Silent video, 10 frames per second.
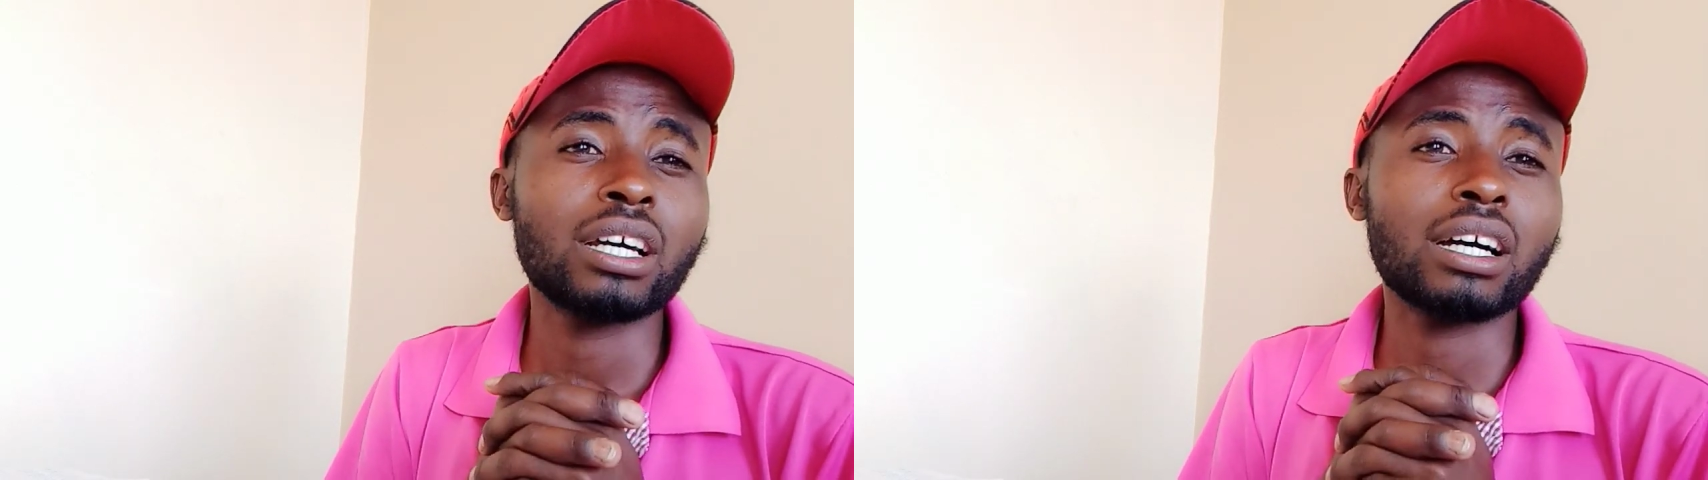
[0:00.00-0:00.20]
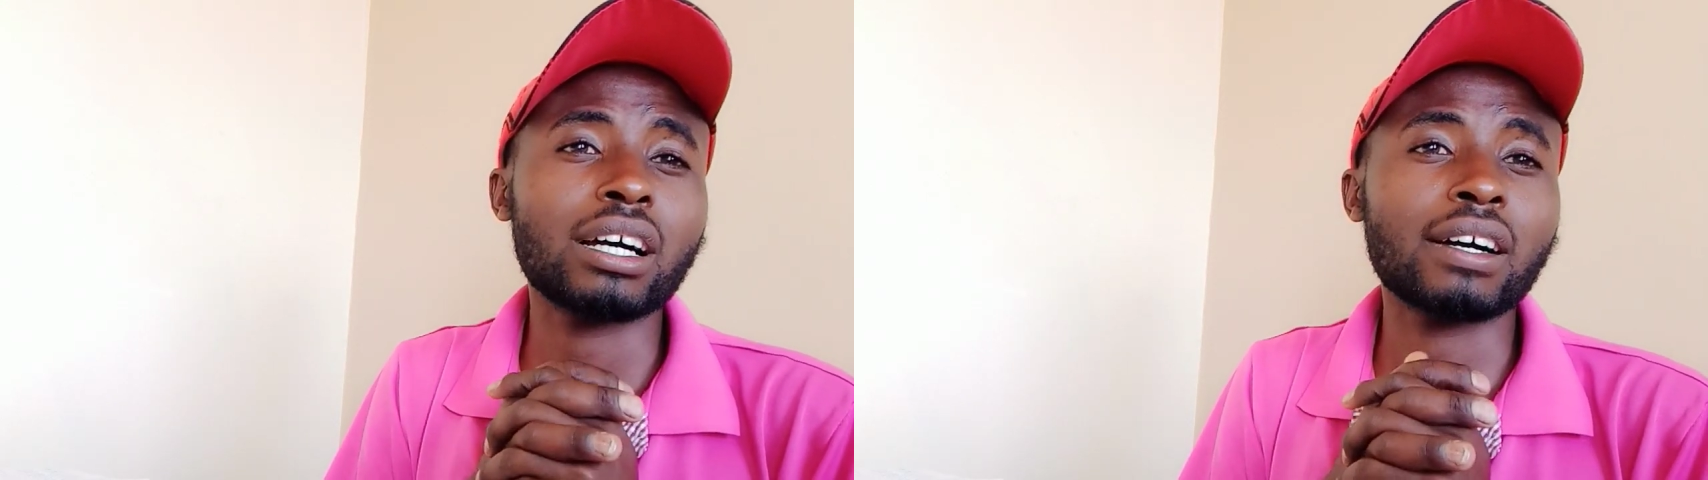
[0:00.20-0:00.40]

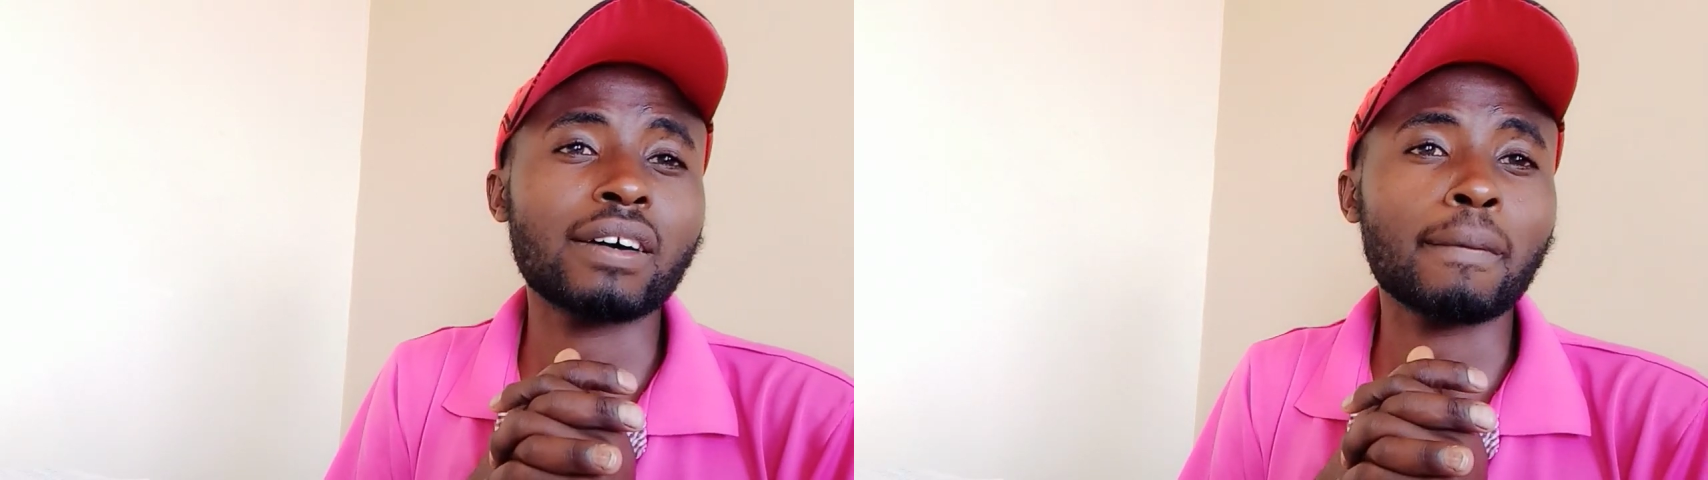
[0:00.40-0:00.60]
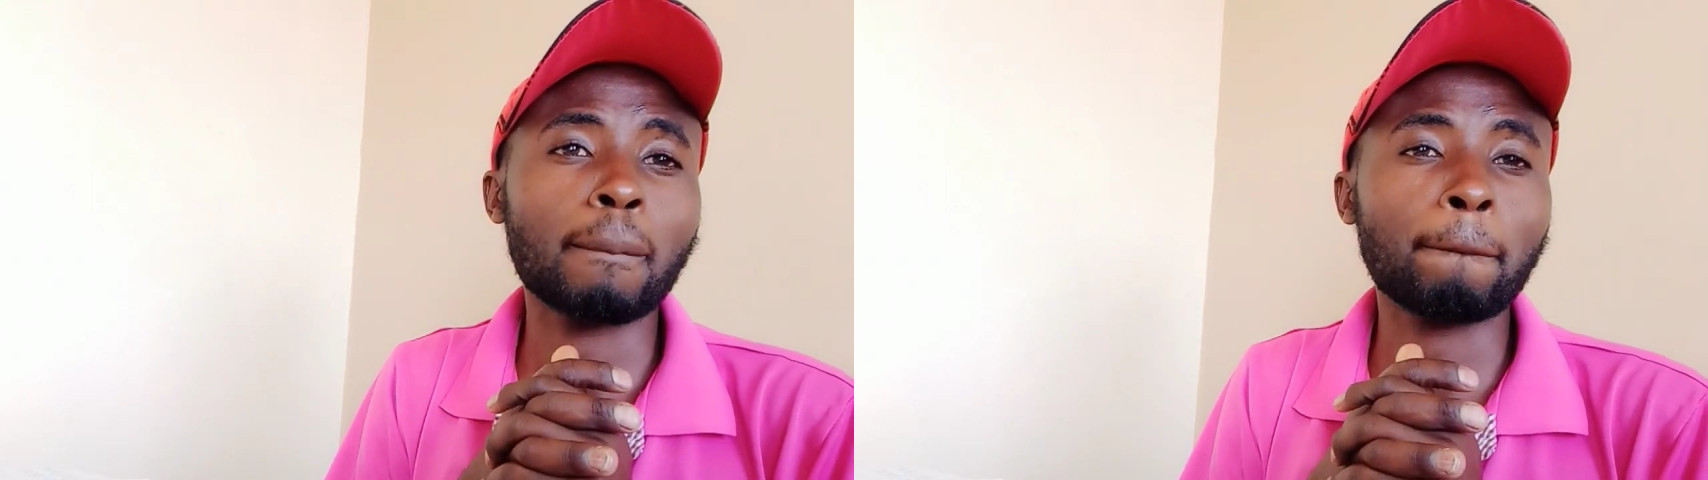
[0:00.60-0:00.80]

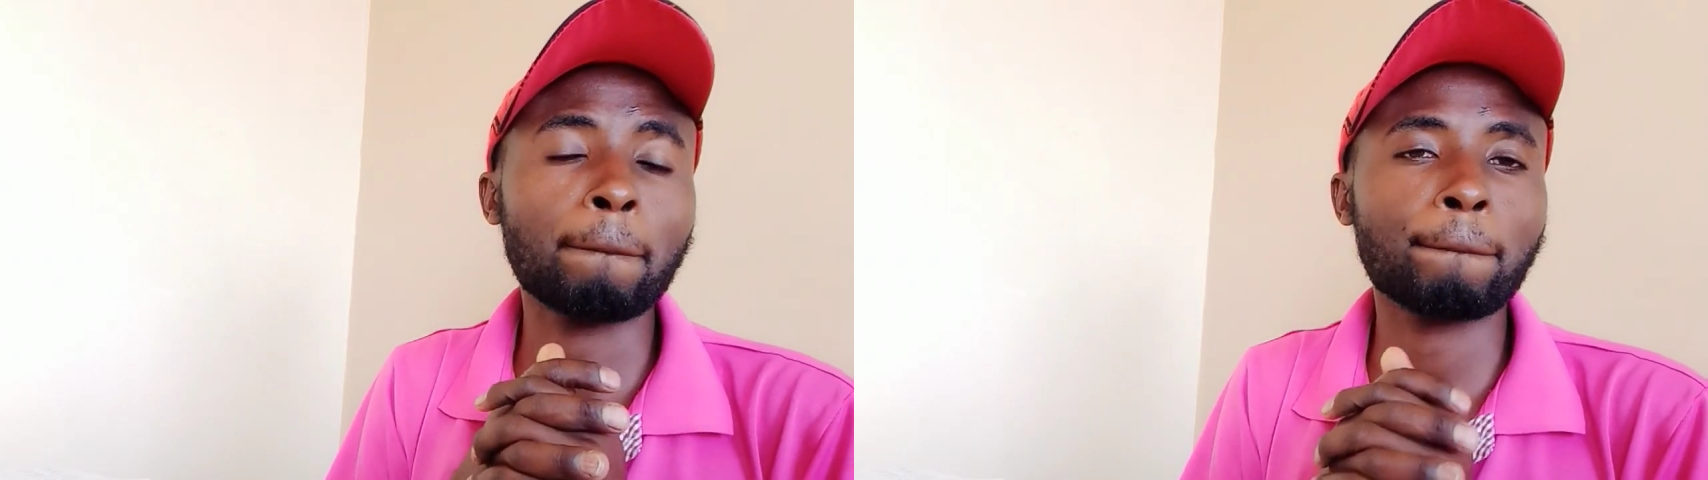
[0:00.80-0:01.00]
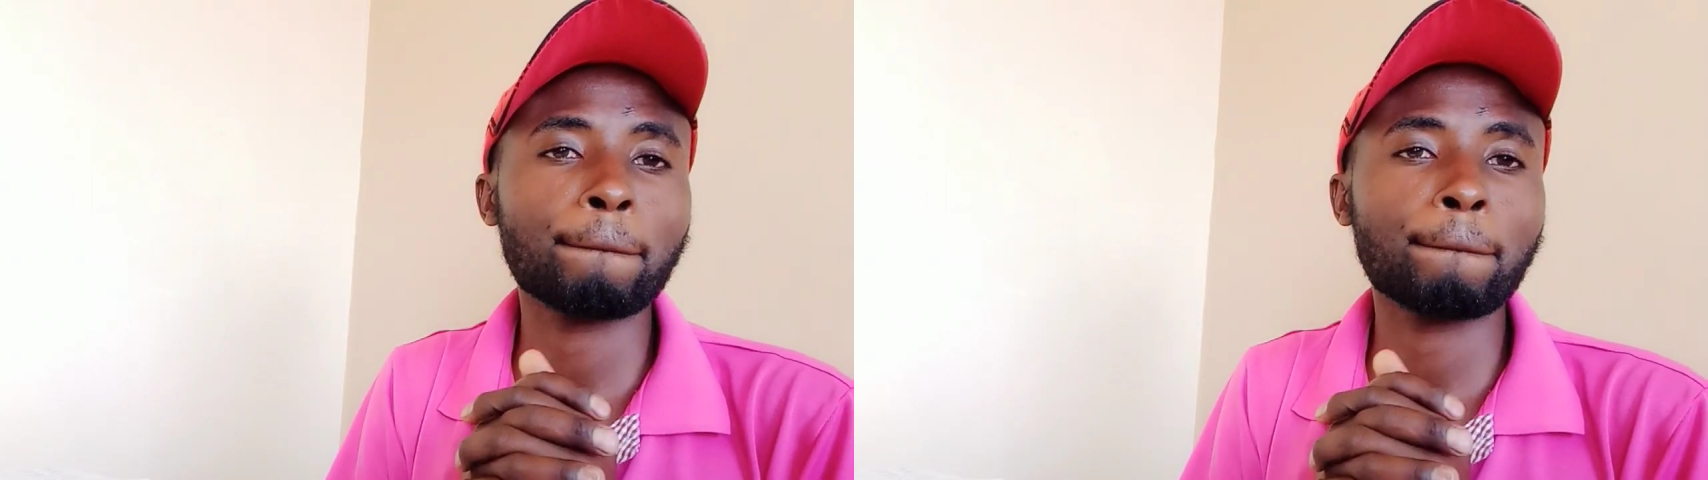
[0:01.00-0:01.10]
um,